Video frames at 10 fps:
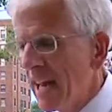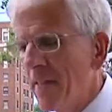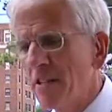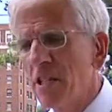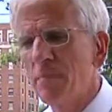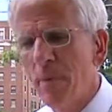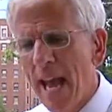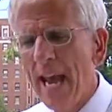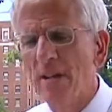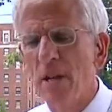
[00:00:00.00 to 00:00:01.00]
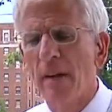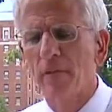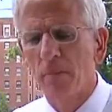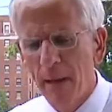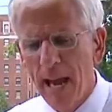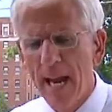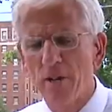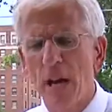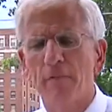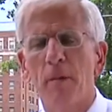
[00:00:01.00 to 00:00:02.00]
Now, this is page after
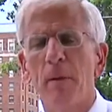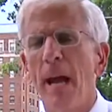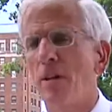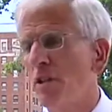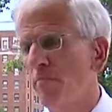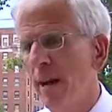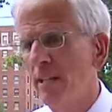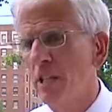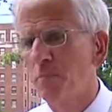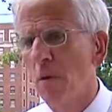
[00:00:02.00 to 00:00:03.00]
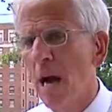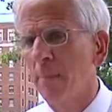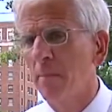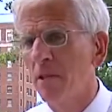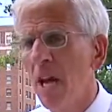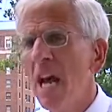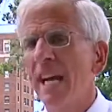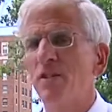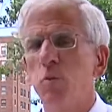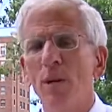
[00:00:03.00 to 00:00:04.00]
page after page of maintenance problems
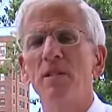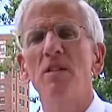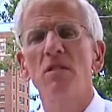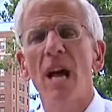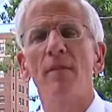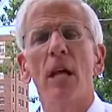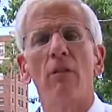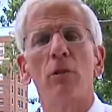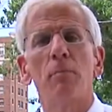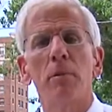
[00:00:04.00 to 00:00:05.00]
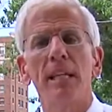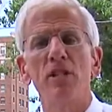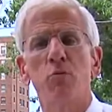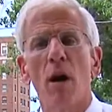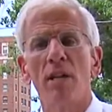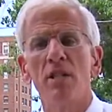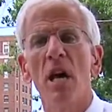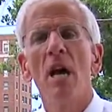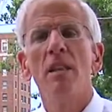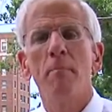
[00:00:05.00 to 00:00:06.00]
and twenty-seven hundred police runs
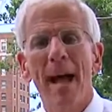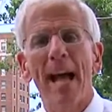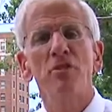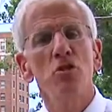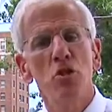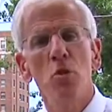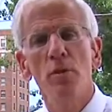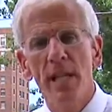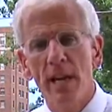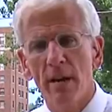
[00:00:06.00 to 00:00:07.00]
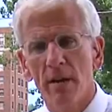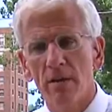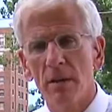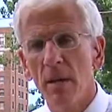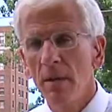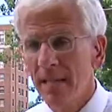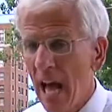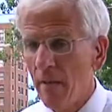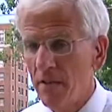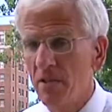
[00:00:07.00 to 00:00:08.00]
the past two years.
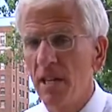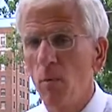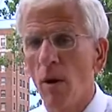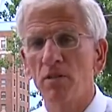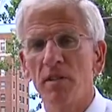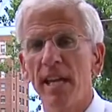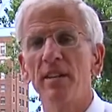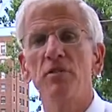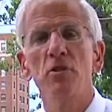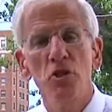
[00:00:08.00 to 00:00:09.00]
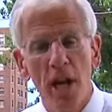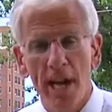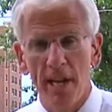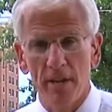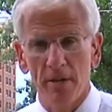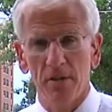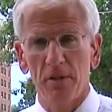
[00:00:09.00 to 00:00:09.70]
Now the city wants things to change.